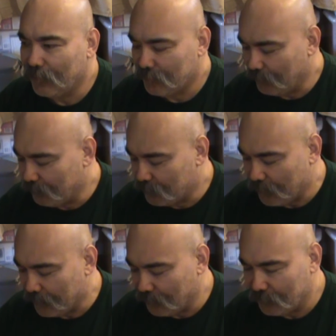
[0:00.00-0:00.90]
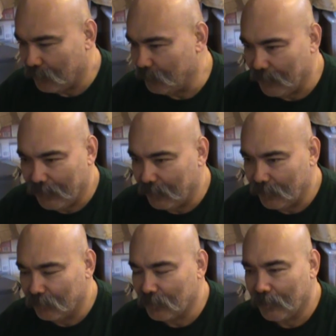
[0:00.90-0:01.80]
something to check on something, and
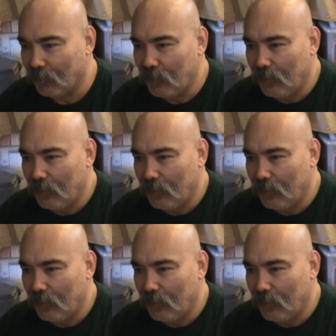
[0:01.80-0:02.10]
there was like